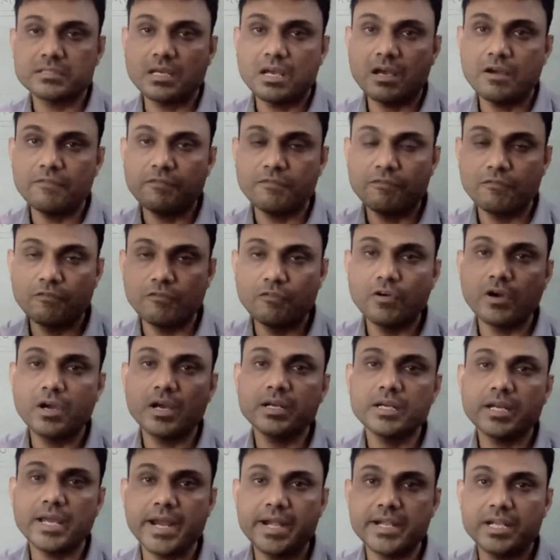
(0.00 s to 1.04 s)
of
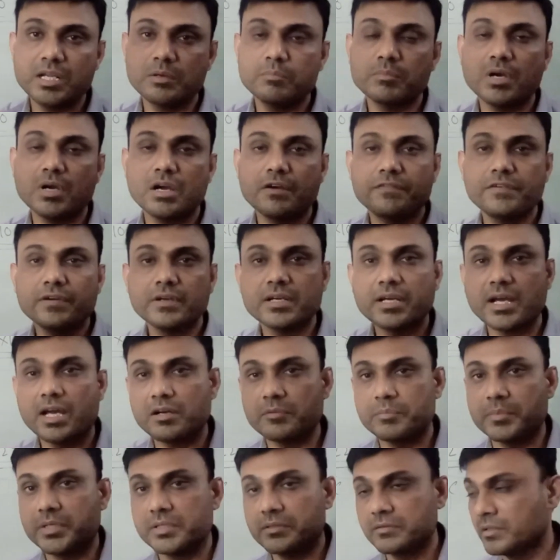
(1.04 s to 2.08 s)
1 atom of a
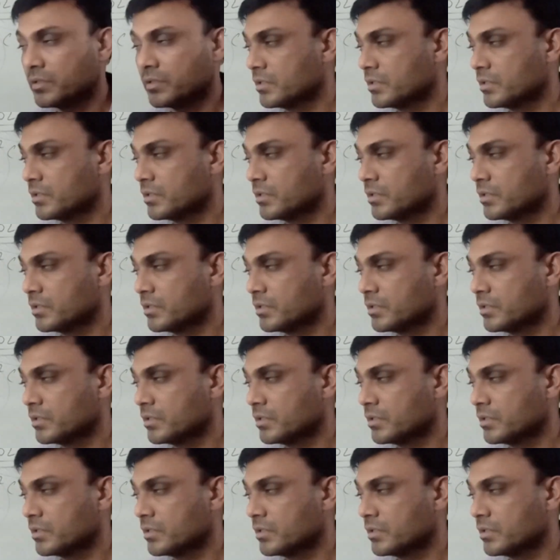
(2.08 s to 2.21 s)
carbon.